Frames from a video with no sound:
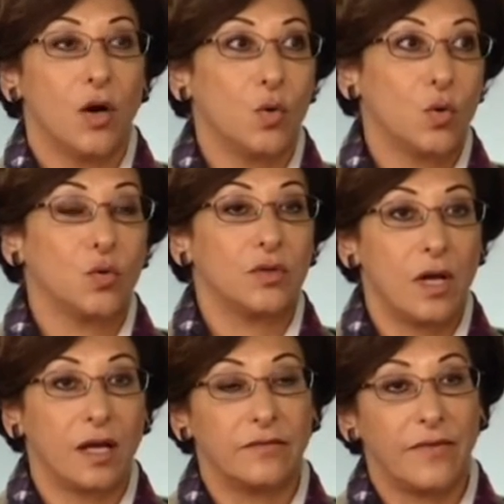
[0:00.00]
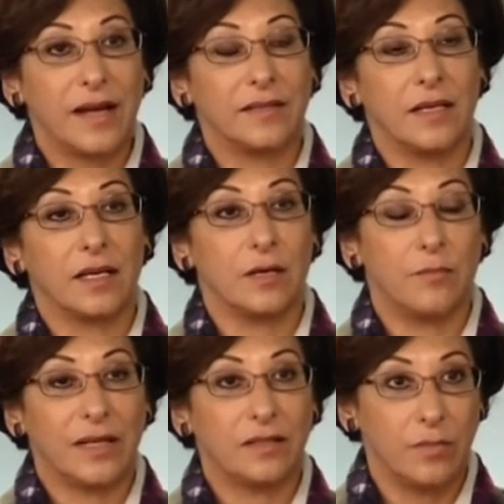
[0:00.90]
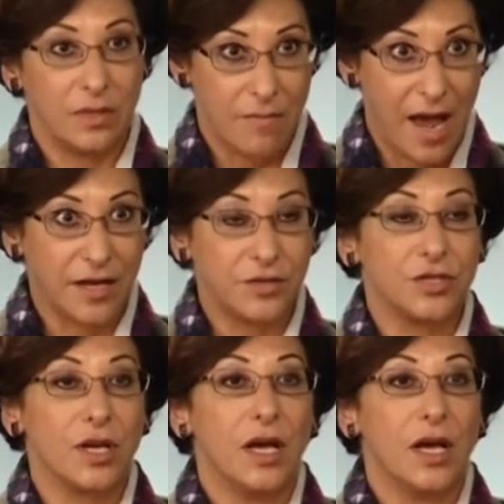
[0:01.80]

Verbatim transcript: who could not find a compatible match.